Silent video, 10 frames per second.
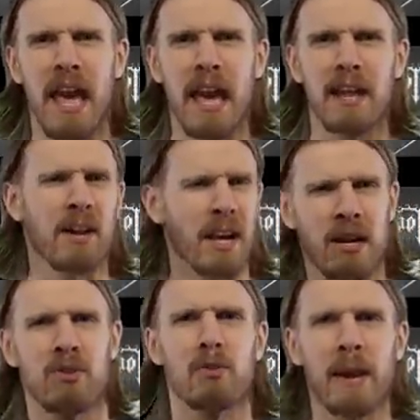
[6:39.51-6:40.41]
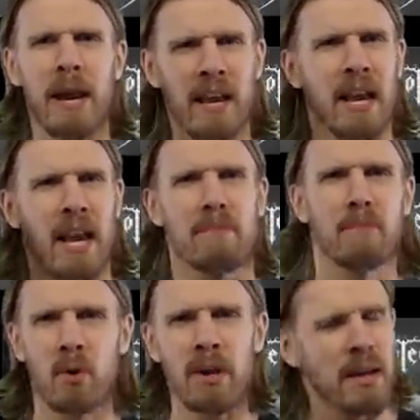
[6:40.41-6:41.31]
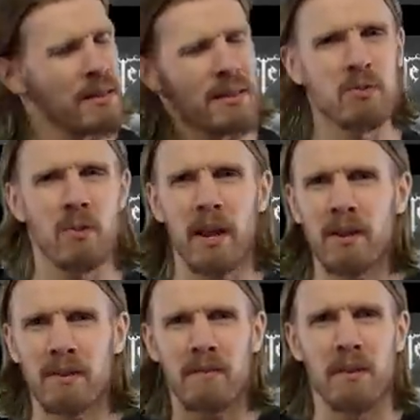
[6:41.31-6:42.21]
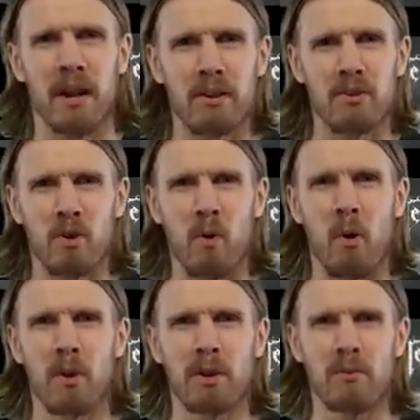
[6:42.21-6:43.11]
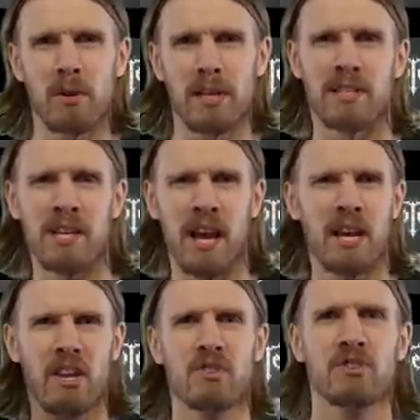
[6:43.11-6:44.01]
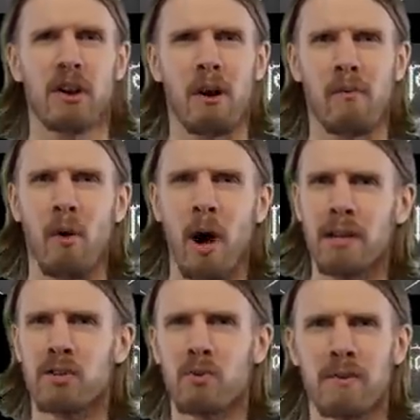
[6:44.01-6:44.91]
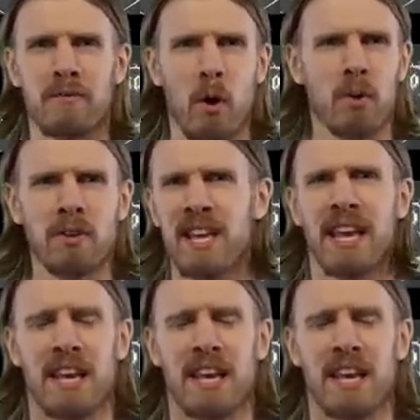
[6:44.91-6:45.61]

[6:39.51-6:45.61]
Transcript: And uh, they're back. And boy, this record, another quality release. Uh, you still got Wallin doing vocals.